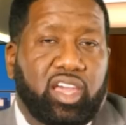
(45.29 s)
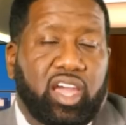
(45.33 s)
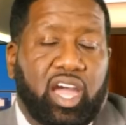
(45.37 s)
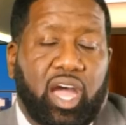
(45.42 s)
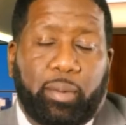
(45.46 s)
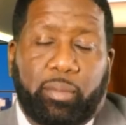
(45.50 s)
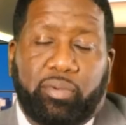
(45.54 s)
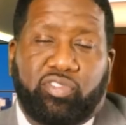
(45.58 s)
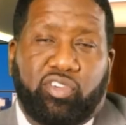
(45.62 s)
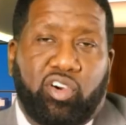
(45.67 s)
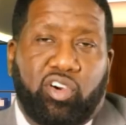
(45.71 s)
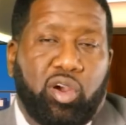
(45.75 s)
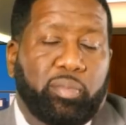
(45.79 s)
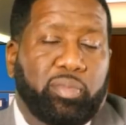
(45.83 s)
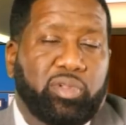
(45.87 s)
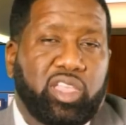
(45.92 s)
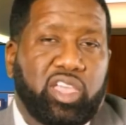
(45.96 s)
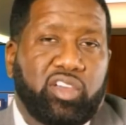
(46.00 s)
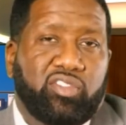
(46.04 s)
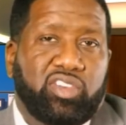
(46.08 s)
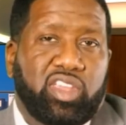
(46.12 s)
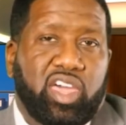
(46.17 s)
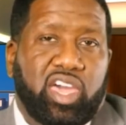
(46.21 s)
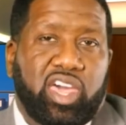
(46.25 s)
I'm a firm
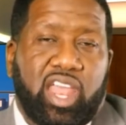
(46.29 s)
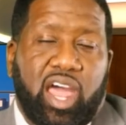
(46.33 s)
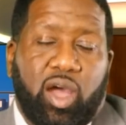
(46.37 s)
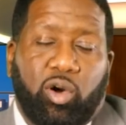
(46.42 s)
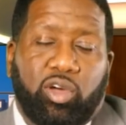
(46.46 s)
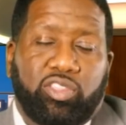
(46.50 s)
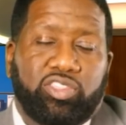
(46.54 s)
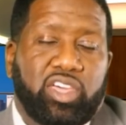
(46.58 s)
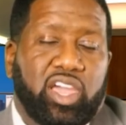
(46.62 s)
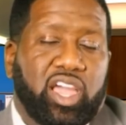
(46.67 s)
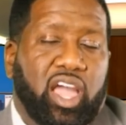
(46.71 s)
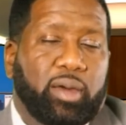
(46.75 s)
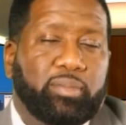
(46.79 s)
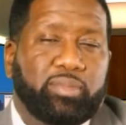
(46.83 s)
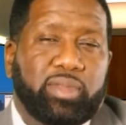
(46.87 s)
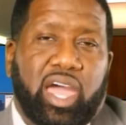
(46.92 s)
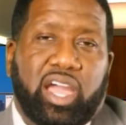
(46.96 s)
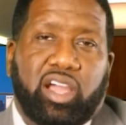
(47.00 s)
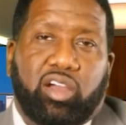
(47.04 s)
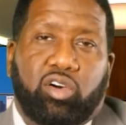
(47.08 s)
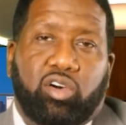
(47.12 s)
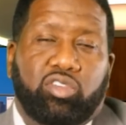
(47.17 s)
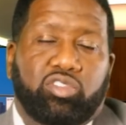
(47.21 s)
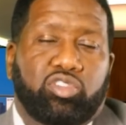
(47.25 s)
believer that. The only thing I'm
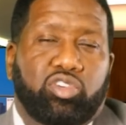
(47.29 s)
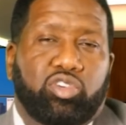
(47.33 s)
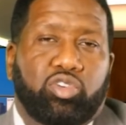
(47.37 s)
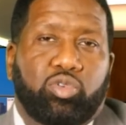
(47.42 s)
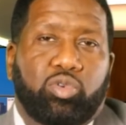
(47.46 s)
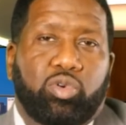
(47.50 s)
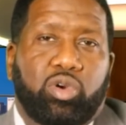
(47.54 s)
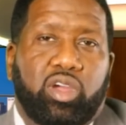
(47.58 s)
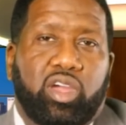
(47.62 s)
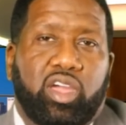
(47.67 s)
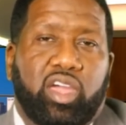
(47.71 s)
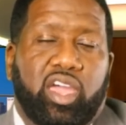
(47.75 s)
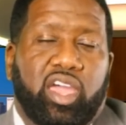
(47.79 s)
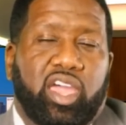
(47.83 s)
not going to do